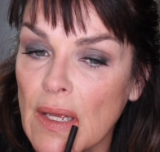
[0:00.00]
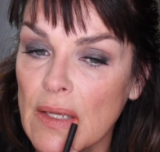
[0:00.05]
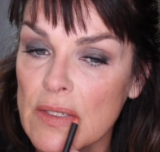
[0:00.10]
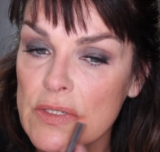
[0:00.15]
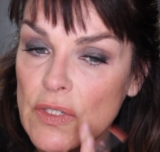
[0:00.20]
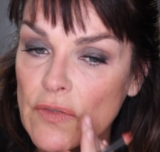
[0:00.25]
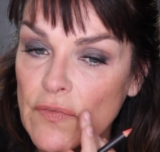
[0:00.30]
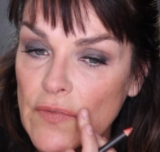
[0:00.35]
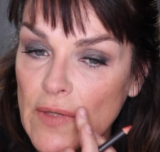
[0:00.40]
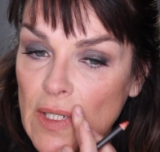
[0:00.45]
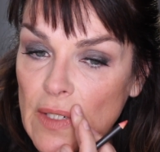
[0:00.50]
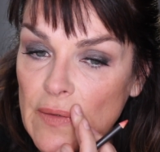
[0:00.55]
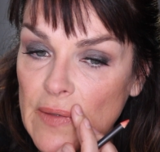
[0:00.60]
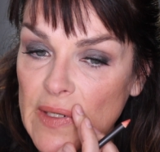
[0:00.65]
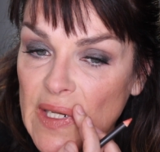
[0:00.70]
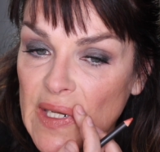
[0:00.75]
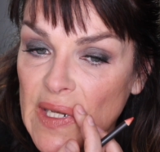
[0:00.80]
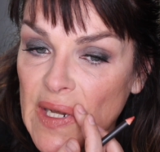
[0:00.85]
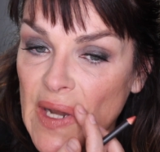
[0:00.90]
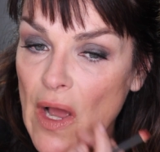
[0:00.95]
Sophia
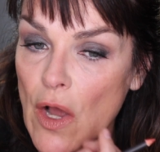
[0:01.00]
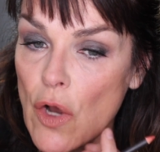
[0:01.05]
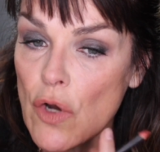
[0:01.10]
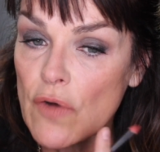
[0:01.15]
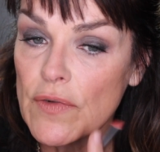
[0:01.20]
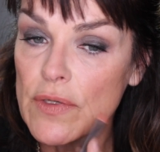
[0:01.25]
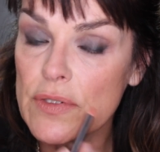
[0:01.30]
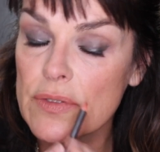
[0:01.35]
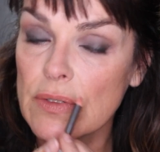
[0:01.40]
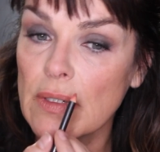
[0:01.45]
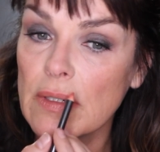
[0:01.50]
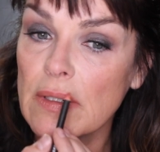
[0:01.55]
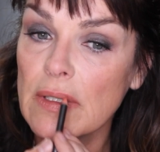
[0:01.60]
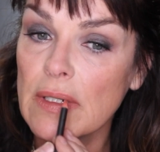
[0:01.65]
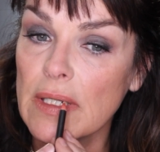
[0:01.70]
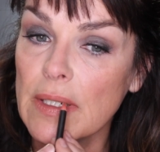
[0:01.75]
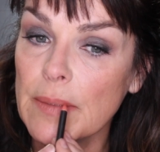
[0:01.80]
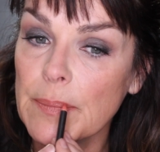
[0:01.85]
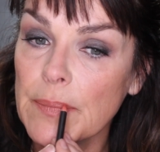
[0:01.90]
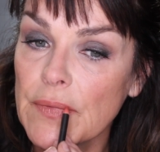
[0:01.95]
Loren did not overdraw her
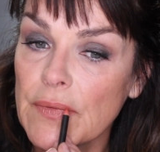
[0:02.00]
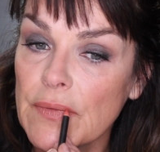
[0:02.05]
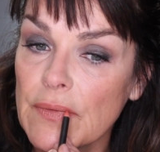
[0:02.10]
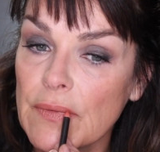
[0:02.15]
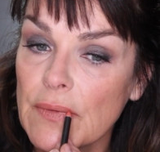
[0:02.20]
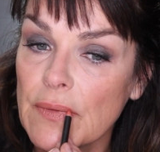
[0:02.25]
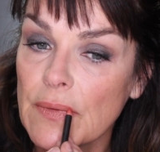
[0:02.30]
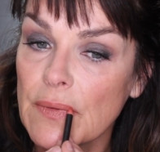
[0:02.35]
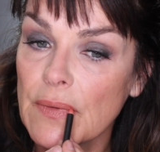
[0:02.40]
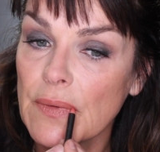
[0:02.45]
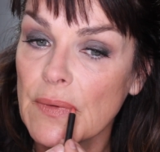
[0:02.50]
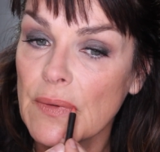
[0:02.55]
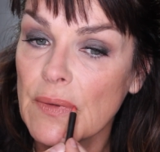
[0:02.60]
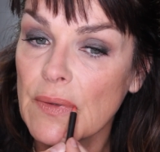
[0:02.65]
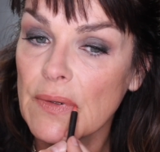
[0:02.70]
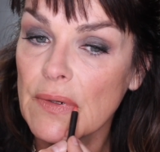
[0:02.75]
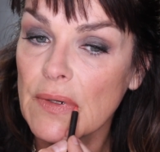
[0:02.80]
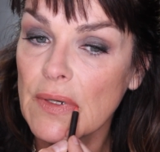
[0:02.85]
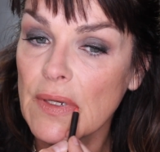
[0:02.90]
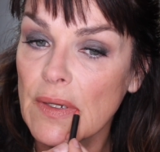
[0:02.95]
lips.
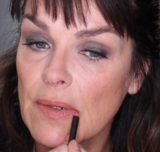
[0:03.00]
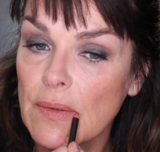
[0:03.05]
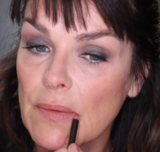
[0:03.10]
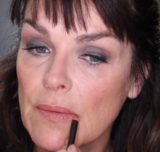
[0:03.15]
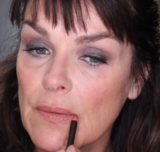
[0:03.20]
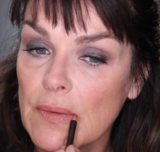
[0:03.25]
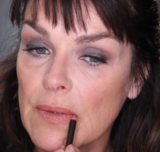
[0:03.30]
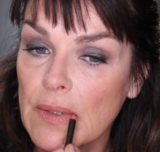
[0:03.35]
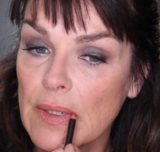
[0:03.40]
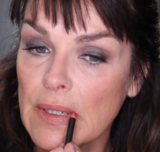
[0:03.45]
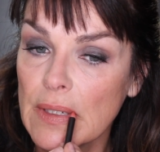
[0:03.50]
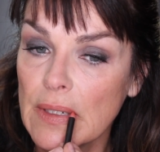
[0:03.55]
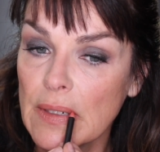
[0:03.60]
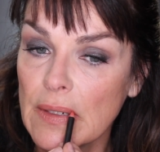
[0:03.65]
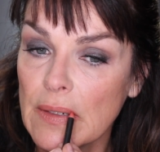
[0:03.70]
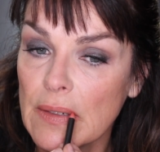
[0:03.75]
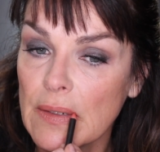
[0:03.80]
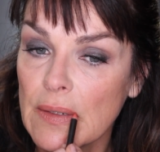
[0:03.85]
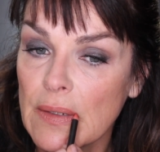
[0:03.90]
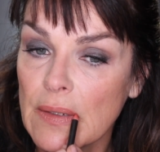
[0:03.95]
She had
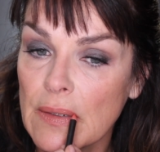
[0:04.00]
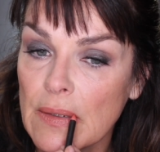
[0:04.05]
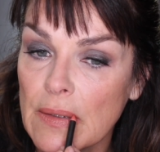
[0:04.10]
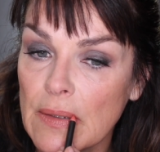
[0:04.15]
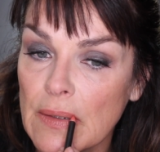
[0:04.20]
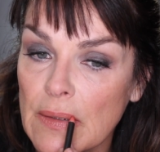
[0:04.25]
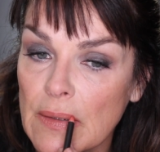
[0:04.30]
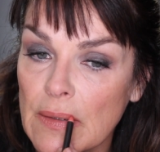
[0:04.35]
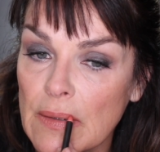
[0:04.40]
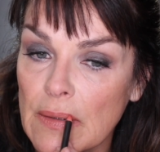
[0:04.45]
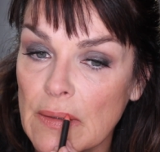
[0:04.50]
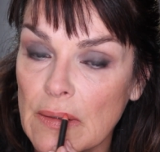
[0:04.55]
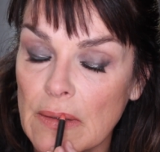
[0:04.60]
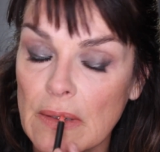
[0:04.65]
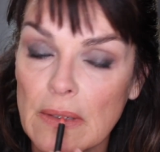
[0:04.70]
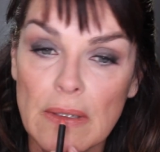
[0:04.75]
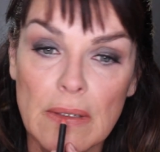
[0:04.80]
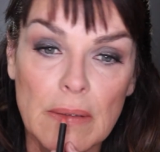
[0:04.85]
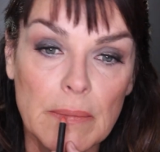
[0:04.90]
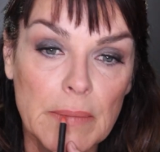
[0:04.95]
really
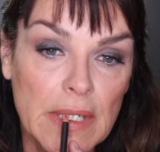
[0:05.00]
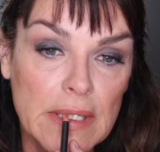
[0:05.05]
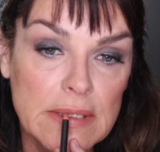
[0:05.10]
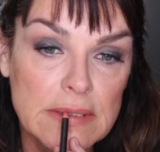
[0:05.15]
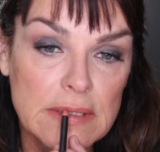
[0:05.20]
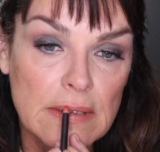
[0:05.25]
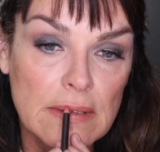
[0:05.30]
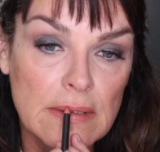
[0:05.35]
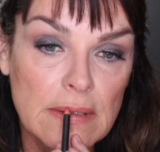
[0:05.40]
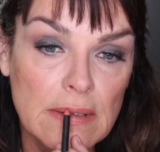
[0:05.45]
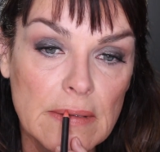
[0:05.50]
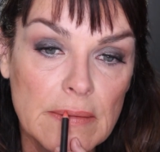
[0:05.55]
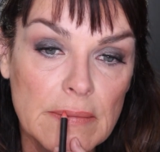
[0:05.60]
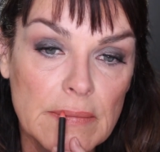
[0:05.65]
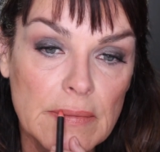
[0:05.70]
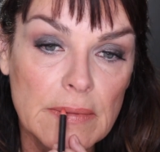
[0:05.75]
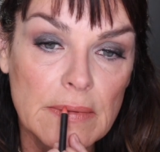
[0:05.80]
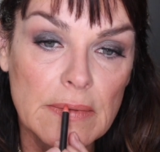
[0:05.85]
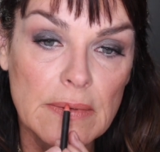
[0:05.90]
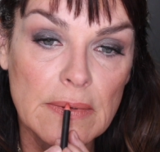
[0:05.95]
amazing lips.